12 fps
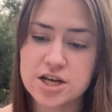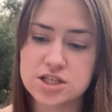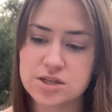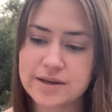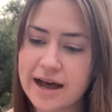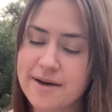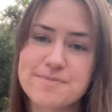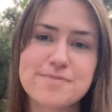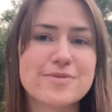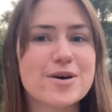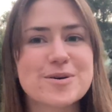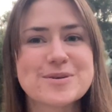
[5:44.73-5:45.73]
So yeah,
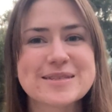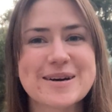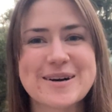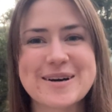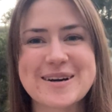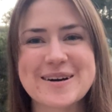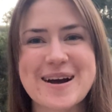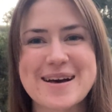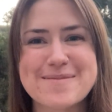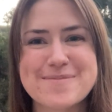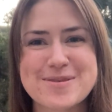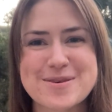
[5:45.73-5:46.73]
those are
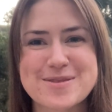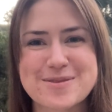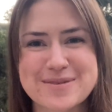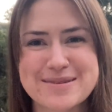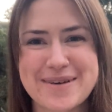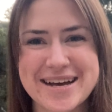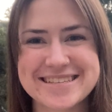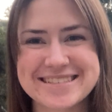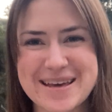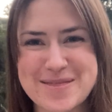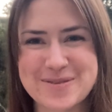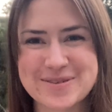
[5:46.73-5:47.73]
the 3 best
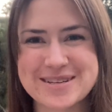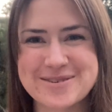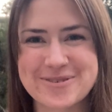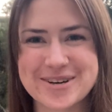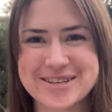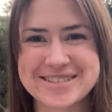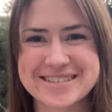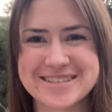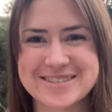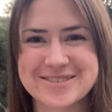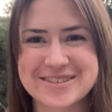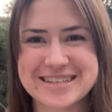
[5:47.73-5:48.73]
and 3 worst
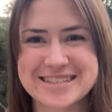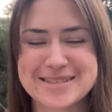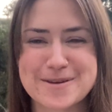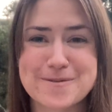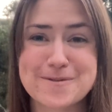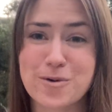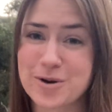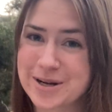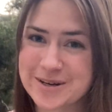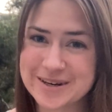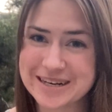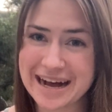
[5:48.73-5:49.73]
drinks for
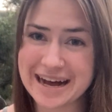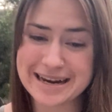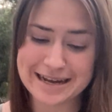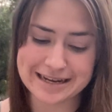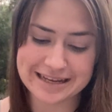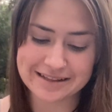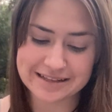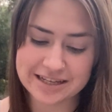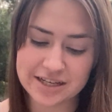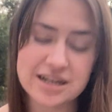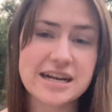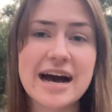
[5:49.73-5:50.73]
your gut and healing
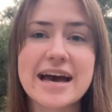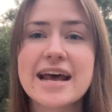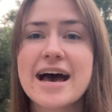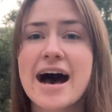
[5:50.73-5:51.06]
your gut.